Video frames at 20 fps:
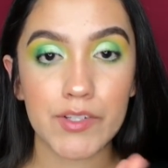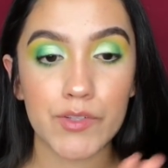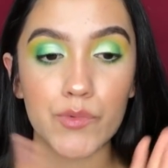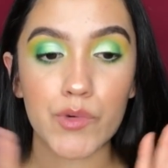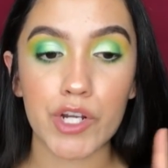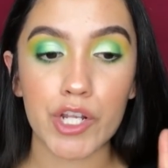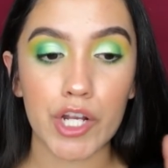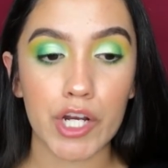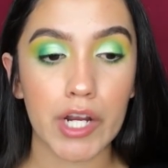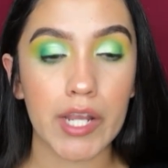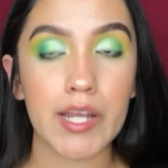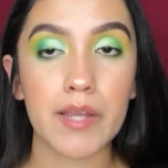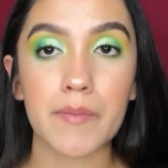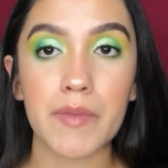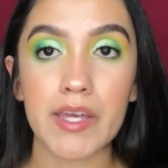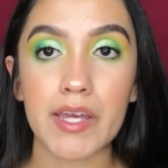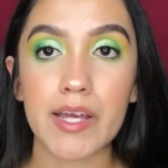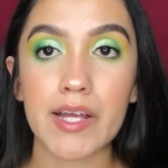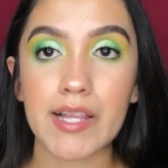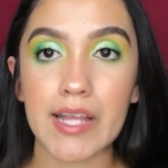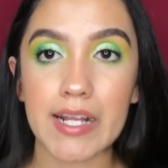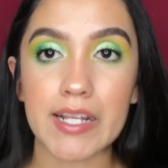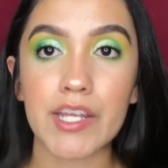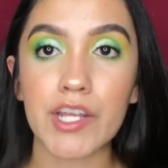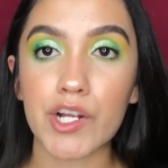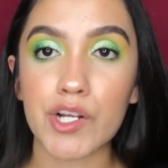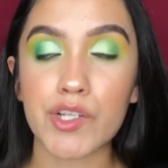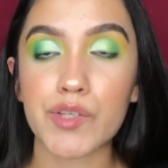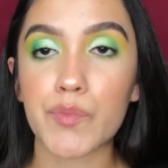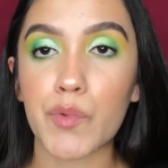Where you're going to be
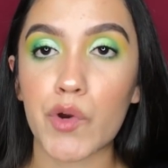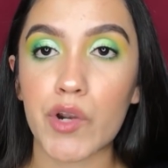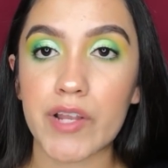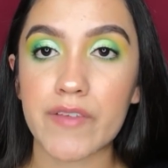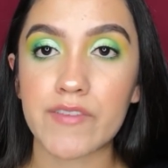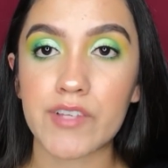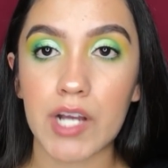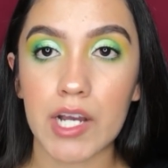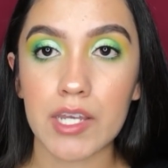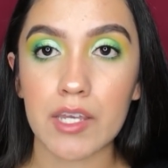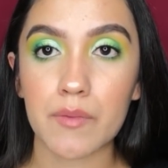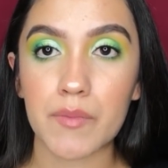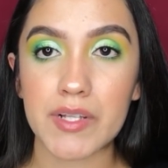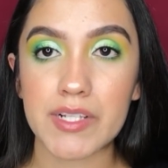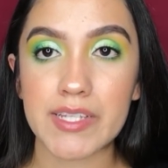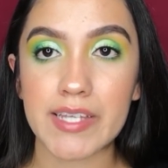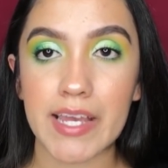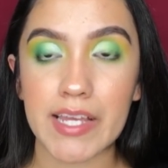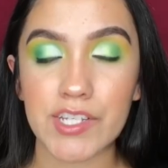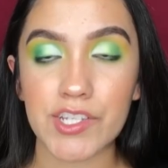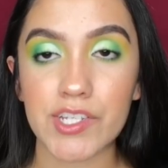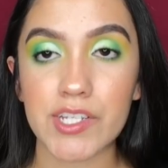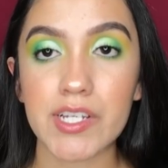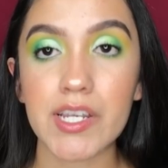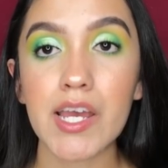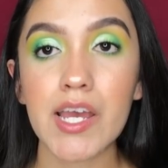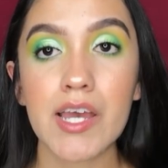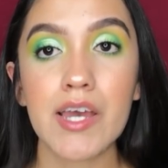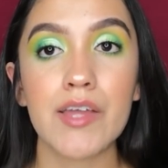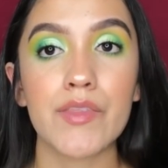collecting your supportive
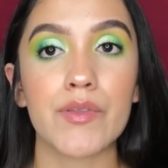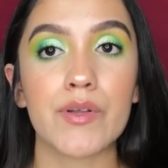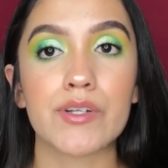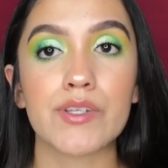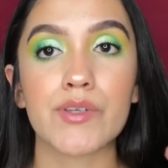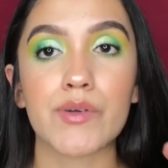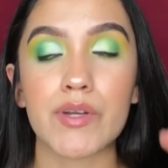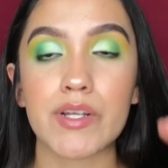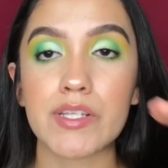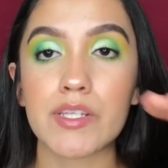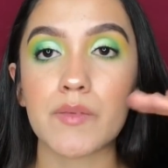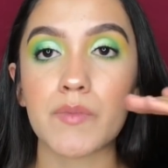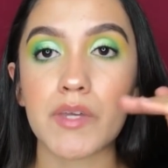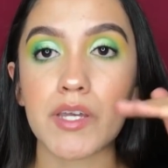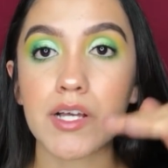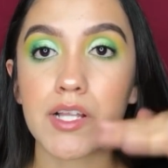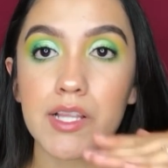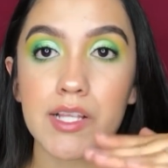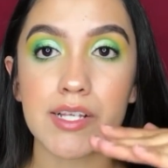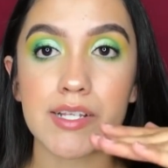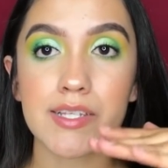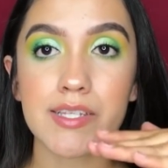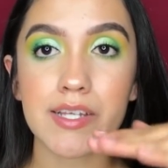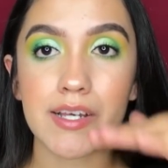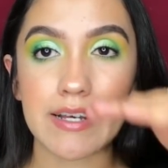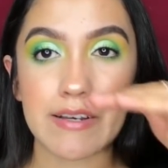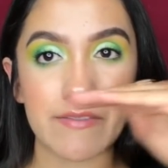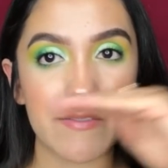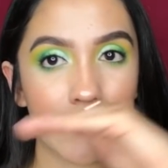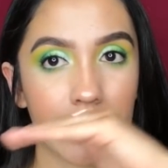documentation. There's going to be a list
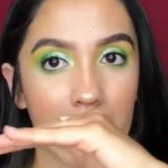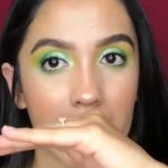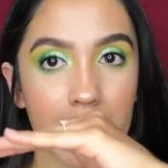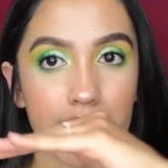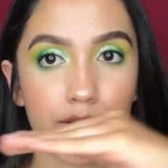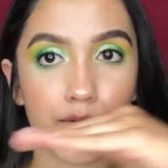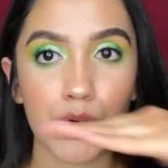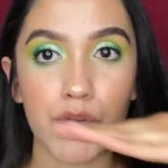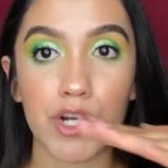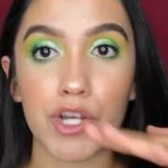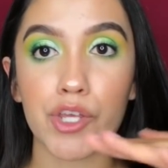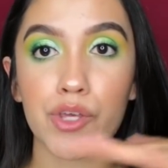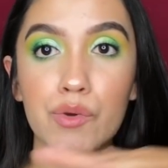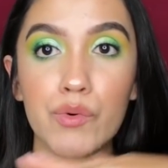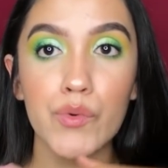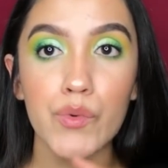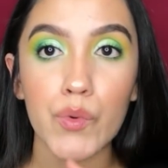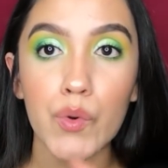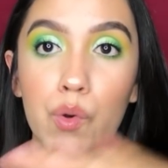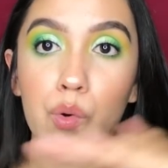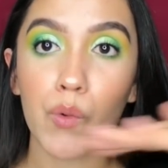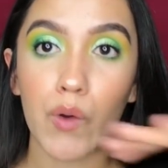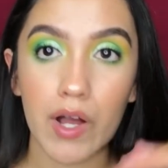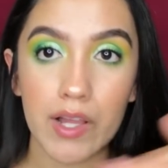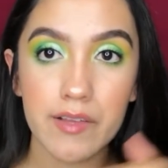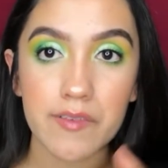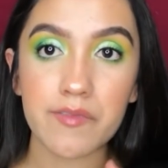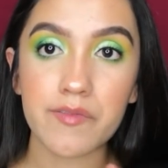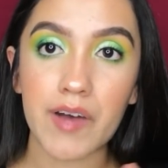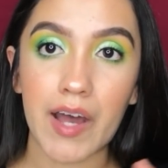of things where you
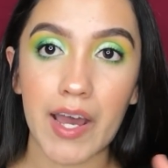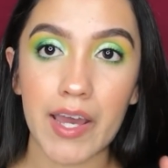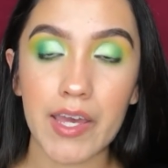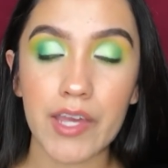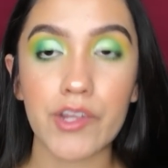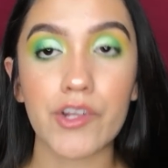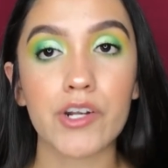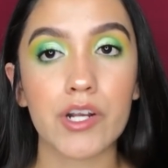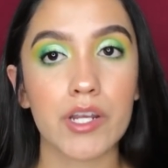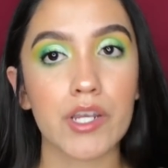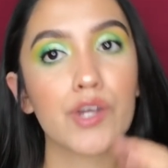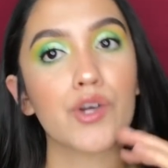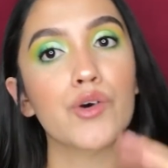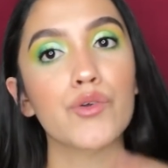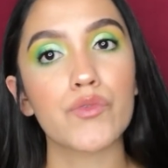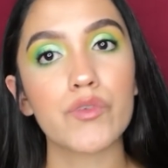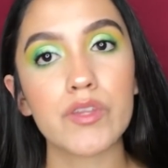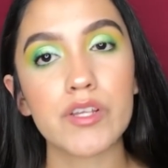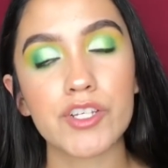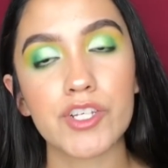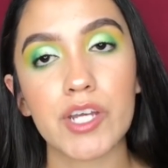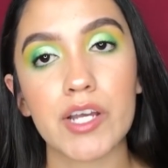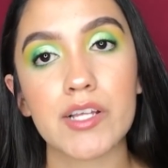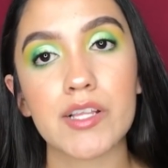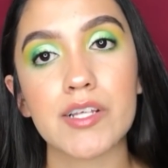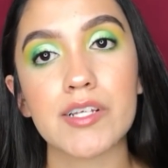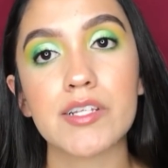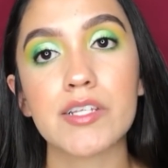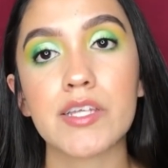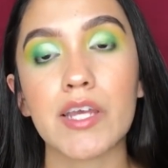qualify, and you're going to go through the
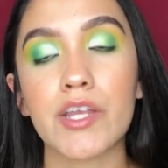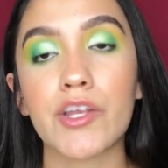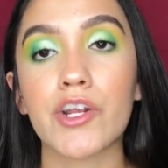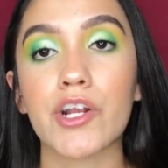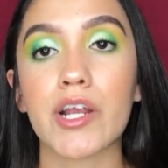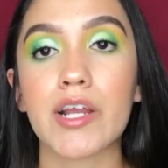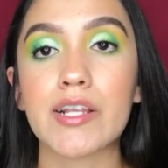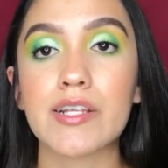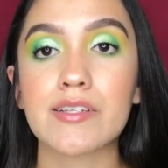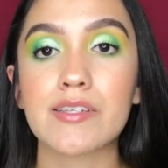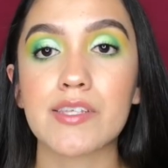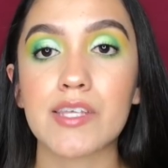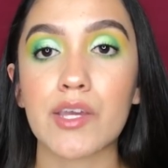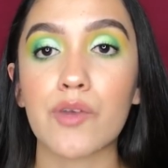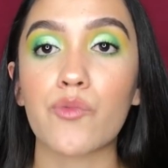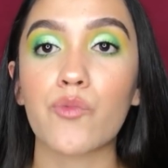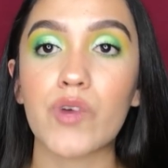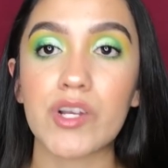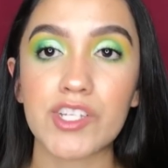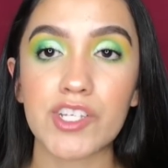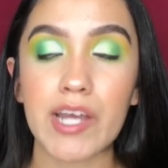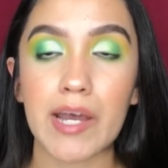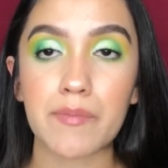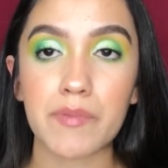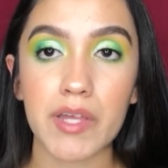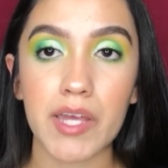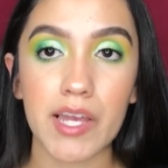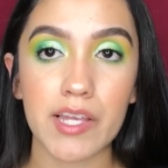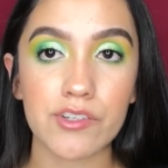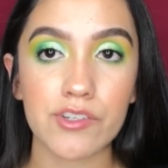checklist and you're going to see which
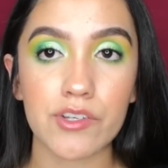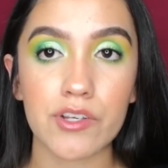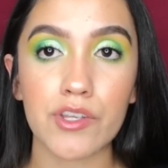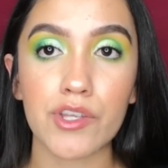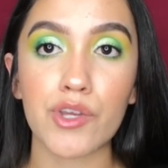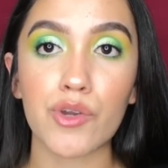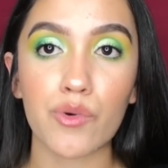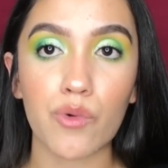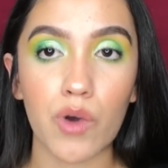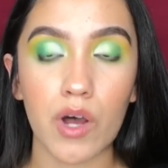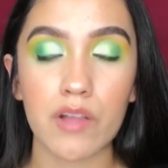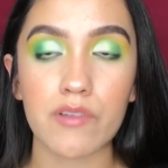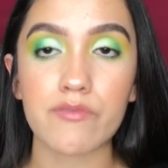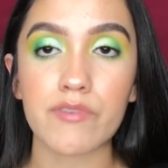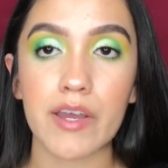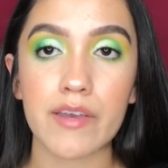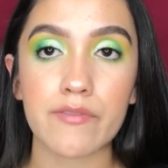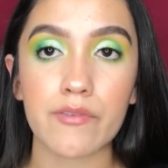application you qualify